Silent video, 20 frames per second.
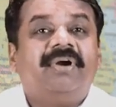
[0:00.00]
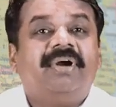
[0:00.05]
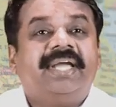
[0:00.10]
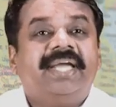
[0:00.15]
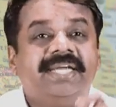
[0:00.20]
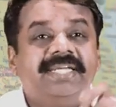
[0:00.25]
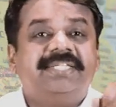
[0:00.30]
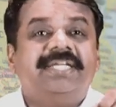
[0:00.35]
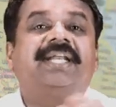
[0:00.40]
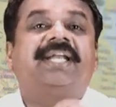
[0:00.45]

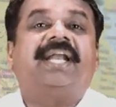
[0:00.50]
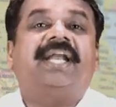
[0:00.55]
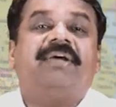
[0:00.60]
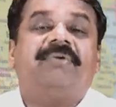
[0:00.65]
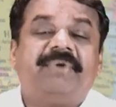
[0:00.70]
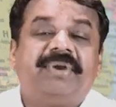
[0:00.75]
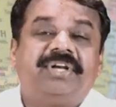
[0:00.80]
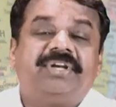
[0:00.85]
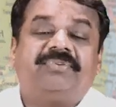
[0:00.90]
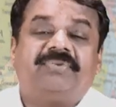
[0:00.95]
Is it
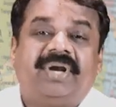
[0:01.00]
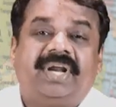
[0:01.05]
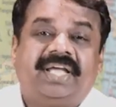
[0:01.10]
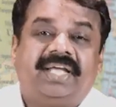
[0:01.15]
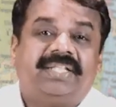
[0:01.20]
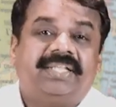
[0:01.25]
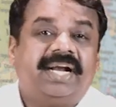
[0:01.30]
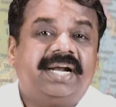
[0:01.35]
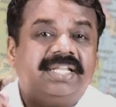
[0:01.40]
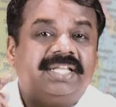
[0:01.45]
relevant today?
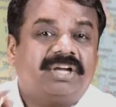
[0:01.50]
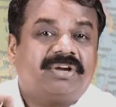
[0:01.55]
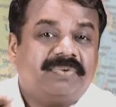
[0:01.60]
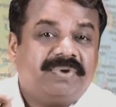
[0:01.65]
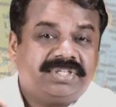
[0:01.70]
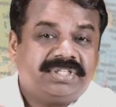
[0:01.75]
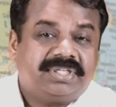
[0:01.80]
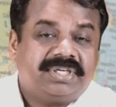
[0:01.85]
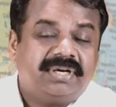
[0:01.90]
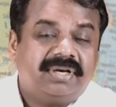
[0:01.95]
That is the
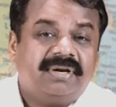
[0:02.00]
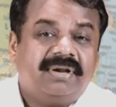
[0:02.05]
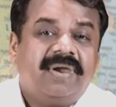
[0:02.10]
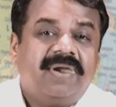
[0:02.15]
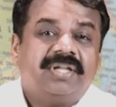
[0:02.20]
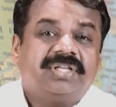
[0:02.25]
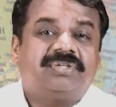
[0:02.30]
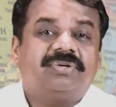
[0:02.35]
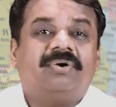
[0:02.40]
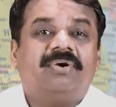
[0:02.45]
question.
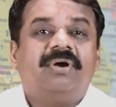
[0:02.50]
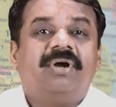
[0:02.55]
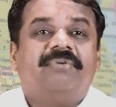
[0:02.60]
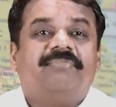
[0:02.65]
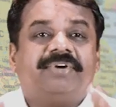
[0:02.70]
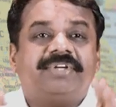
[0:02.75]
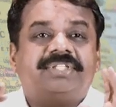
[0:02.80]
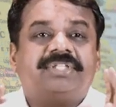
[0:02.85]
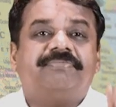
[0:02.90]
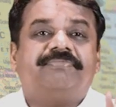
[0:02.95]
So
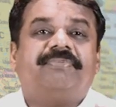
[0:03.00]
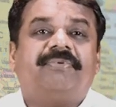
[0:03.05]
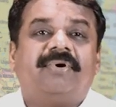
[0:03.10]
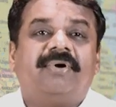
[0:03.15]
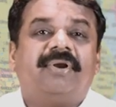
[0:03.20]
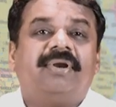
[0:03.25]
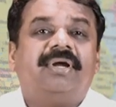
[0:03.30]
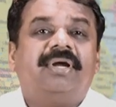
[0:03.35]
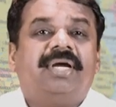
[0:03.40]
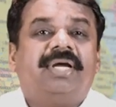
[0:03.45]
first of
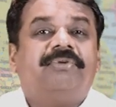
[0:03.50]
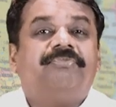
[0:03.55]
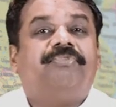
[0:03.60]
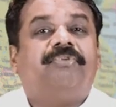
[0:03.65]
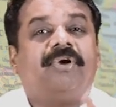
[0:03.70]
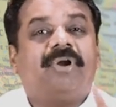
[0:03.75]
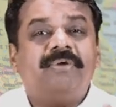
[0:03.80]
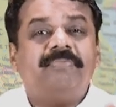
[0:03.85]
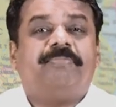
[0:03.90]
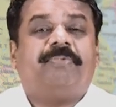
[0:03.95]
all,
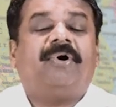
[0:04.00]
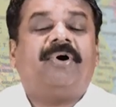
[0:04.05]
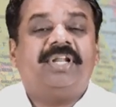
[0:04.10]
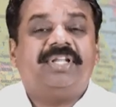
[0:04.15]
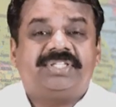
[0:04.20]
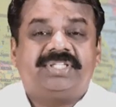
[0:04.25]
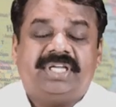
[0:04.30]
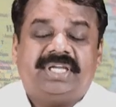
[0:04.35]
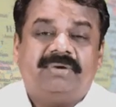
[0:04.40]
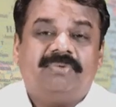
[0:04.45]
foreign
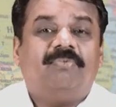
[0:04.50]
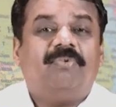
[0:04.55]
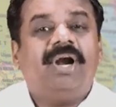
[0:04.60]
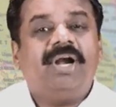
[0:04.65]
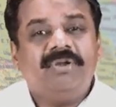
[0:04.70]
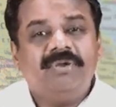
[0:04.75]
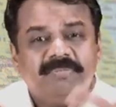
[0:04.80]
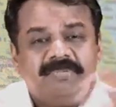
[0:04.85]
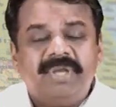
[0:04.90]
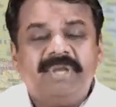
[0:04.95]
policy.
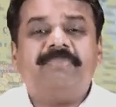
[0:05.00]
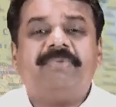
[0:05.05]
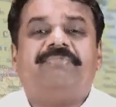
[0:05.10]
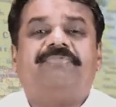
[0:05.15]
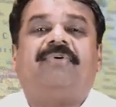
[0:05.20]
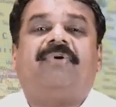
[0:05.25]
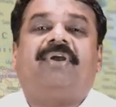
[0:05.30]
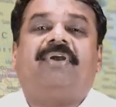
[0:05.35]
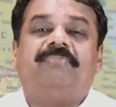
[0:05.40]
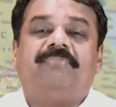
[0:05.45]
What do you mean by
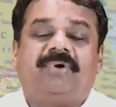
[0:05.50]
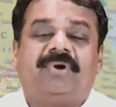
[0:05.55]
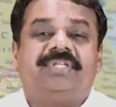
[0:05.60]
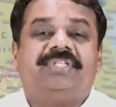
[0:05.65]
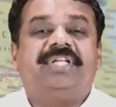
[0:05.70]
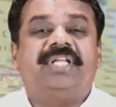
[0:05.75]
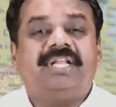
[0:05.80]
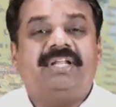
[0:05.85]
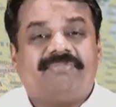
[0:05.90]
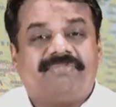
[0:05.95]
foreign
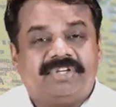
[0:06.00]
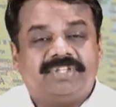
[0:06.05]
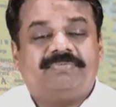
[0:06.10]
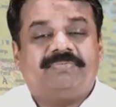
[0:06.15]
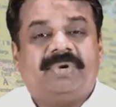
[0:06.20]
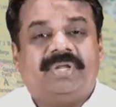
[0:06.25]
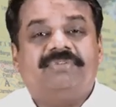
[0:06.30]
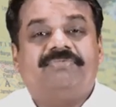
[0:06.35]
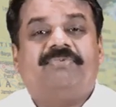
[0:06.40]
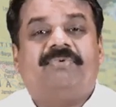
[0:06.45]
policy in the first
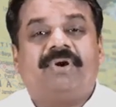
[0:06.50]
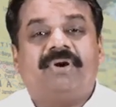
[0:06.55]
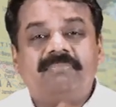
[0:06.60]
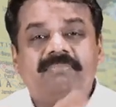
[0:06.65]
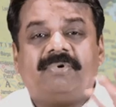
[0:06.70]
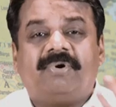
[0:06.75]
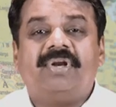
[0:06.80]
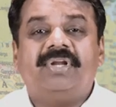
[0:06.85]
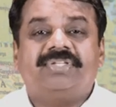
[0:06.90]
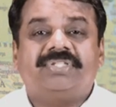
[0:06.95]
place? Foreign
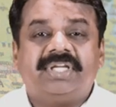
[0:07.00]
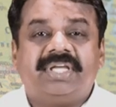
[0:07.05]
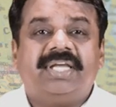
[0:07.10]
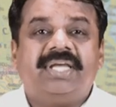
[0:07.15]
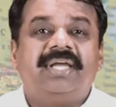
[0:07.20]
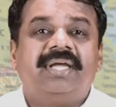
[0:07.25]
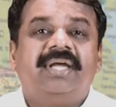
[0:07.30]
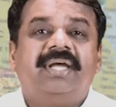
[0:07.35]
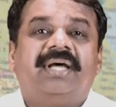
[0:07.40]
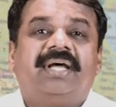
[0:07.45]

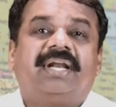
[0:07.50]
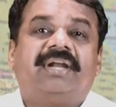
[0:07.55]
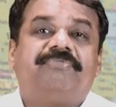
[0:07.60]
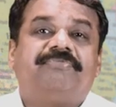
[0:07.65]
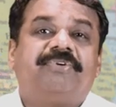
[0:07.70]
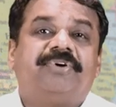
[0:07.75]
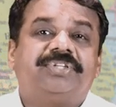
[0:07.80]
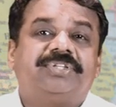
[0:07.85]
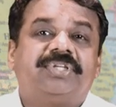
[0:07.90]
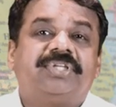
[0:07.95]
policy
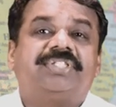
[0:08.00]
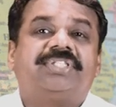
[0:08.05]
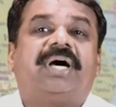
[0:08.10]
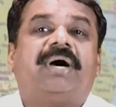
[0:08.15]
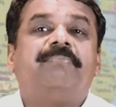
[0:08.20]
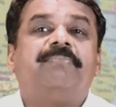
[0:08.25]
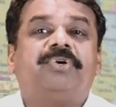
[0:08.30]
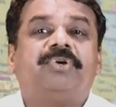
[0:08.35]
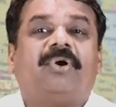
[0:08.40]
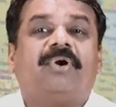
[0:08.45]
refers to the
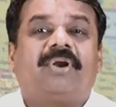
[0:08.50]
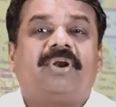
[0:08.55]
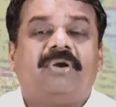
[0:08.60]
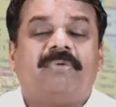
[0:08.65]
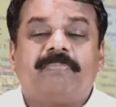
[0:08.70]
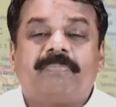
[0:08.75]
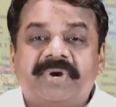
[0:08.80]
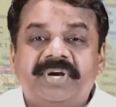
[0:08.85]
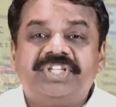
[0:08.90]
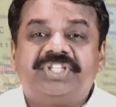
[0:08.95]
sum total
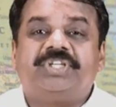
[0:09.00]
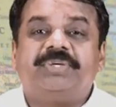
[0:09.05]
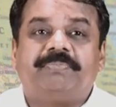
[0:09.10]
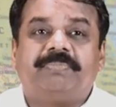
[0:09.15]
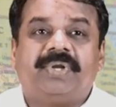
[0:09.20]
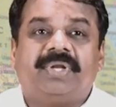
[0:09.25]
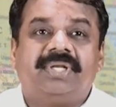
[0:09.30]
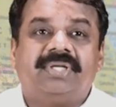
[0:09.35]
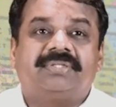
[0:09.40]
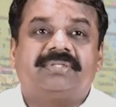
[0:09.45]
of
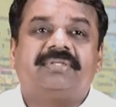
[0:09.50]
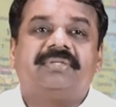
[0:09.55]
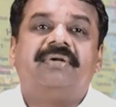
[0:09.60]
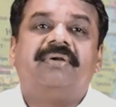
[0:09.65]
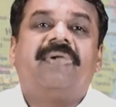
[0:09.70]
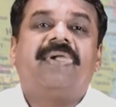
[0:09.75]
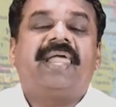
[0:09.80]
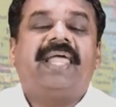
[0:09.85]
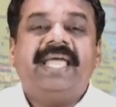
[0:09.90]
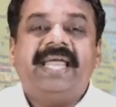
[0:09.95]
principles,
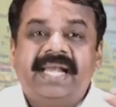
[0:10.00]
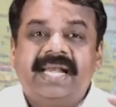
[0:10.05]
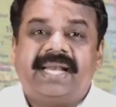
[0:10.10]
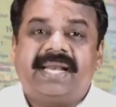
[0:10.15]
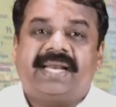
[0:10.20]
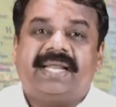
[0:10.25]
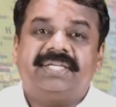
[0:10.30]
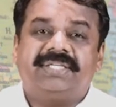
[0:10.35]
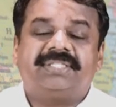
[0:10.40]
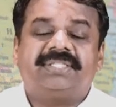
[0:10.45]

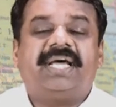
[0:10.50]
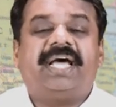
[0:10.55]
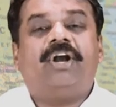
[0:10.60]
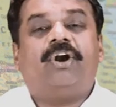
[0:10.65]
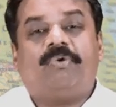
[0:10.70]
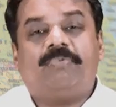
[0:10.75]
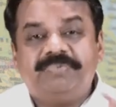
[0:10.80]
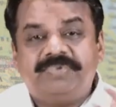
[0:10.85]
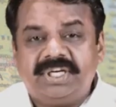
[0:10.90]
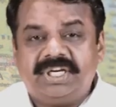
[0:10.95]
interests and
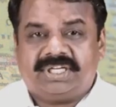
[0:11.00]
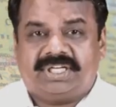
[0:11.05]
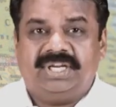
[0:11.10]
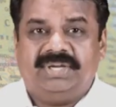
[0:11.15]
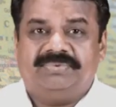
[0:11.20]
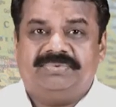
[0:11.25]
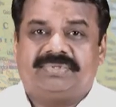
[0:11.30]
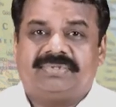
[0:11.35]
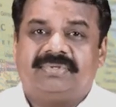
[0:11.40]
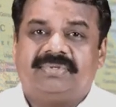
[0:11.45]

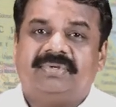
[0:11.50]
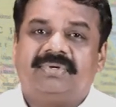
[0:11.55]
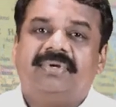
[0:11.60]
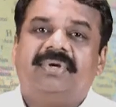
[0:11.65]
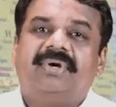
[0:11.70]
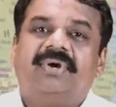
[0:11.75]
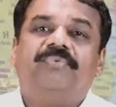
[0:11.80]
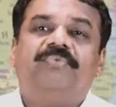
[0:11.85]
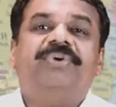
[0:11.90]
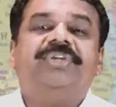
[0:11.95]
objectives
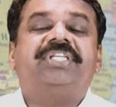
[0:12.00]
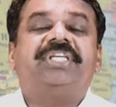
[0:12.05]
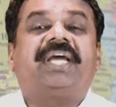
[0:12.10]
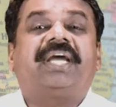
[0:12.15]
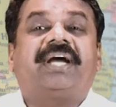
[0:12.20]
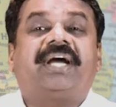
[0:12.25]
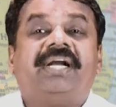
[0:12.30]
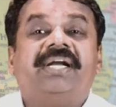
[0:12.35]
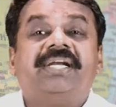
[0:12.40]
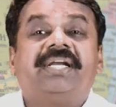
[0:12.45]
which a
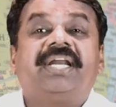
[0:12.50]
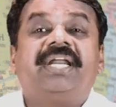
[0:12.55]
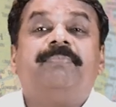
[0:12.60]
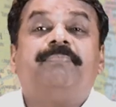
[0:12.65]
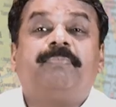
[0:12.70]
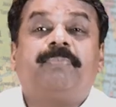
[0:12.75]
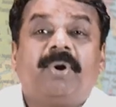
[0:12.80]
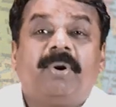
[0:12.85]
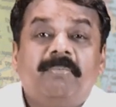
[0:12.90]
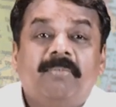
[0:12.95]
country
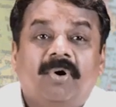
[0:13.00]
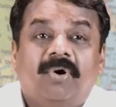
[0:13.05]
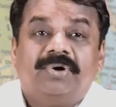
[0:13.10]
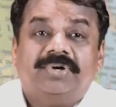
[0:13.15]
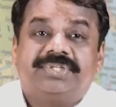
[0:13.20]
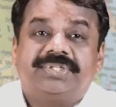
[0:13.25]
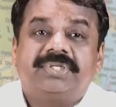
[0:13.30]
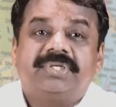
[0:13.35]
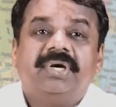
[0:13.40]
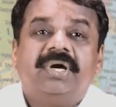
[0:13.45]

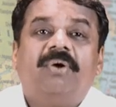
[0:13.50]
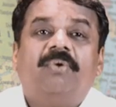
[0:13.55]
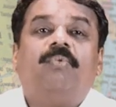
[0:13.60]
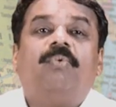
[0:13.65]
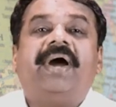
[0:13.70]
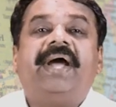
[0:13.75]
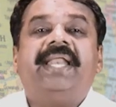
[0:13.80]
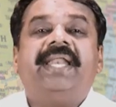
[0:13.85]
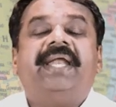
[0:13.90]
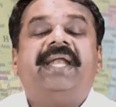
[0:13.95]
promotes
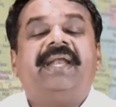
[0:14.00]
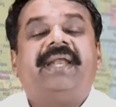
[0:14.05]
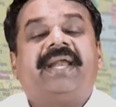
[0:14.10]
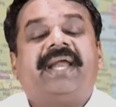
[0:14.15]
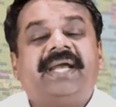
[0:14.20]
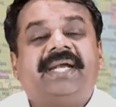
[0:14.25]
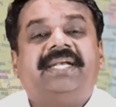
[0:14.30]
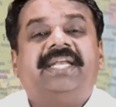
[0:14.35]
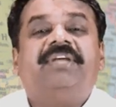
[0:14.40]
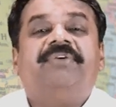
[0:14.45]
while
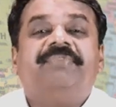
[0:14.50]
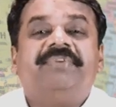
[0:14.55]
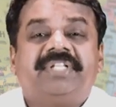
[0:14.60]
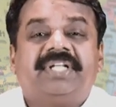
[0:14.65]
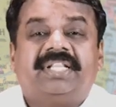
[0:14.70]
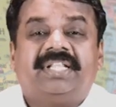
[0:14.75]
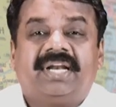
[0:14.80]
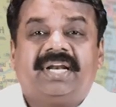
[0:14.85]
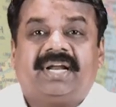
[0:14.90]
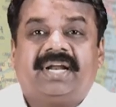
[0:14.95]
interacting with
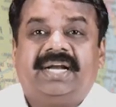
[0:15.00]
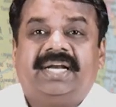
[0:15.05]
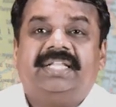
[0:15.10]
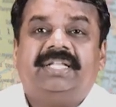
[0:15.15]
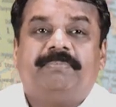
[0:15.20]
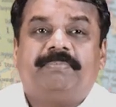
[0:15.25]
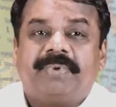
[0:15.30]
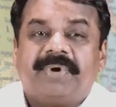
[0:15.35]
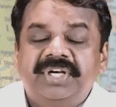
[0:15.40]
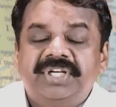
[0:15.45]
other countries.
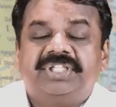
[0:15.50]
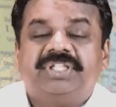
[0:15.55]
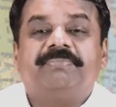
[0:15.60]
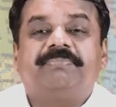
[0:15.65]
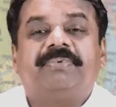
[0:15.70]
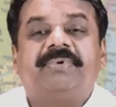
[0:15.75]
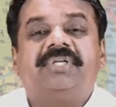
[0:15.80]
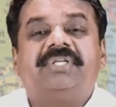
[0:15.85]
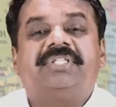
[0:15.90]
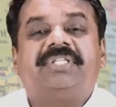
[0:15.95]
The
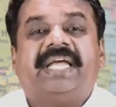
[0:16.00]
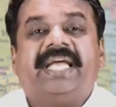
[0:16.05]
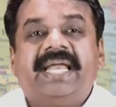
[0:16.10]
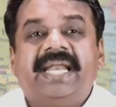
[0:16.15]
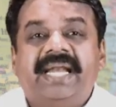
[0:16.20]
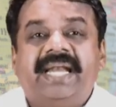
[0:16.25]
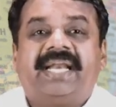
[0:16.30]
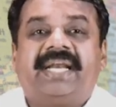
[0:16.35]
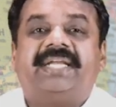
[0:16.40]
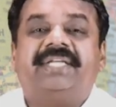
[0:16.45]
principles, the
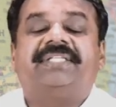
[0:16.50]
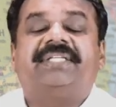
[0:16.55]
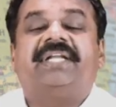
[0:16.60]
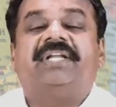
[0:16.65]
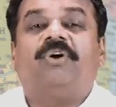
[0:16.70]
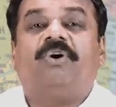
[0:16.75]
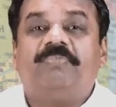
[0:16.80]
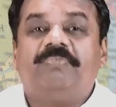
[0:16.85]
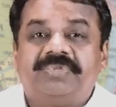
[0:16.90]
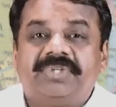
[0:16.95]
interests and
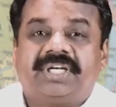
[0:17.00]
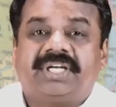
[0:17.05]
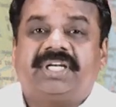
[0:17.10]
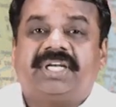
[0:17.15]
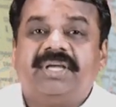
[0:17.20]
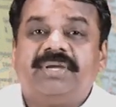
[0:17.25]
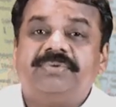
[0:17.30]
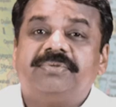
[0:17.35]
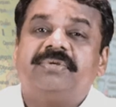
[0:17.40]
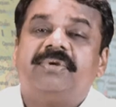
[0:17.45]
the
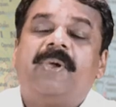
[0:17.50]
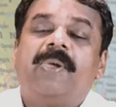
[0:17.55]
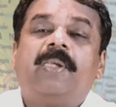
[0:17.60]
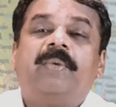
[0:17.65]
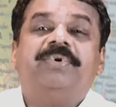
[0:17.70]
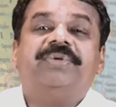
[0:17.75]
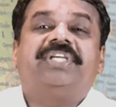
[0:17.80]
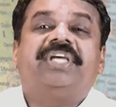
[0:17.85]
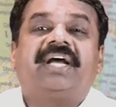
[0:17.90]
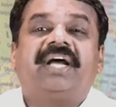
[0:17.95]
objectives
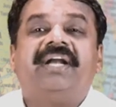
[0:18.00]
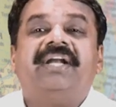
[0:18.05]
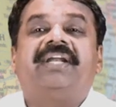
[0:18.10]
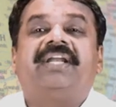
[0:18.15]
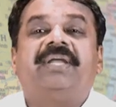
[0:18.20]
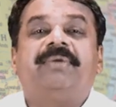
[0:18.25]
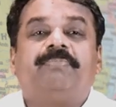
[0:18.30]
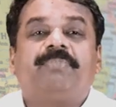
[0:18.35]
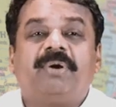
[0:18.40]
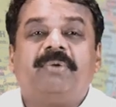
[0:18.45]
which a
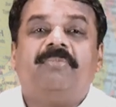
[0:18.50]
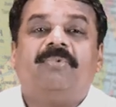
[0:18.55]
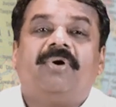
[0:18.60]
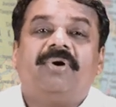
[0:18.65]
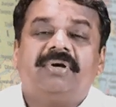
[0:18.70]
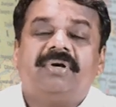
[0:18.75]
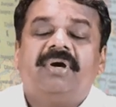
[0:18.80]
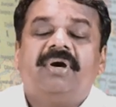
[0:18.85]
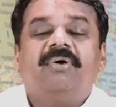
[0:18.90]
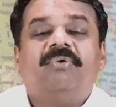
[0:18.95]
country
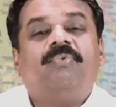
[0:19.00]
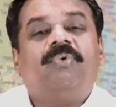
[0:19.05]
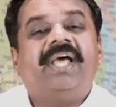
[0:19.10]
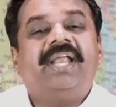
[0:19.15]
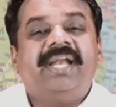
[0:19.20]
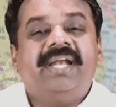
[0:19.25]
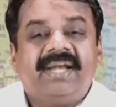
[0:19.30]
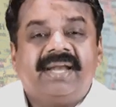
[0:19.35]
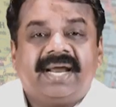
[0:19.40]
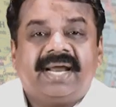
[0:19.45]
promote while
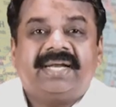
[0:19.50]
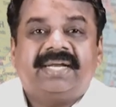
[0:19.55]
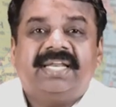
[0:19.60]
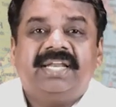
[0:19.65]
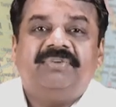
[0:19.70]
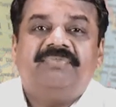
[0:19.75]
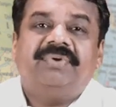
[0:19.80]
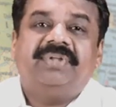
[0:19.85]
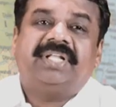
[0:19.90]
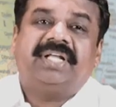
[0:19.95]

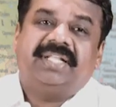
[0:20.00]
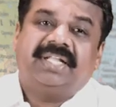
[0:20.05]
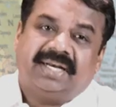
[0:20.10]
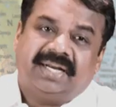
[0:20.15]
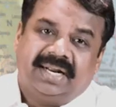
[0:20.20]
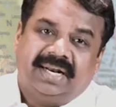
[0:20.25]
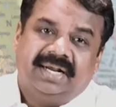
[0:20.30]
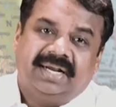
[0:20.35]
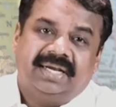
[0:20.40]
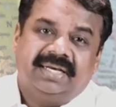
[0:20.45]
interacting with other
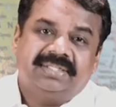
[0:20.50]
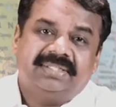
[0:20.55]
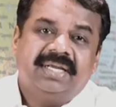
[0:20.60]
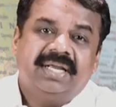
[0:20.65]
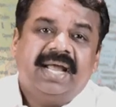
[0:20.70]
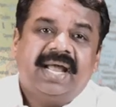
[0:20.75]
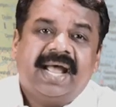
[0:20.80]
countries.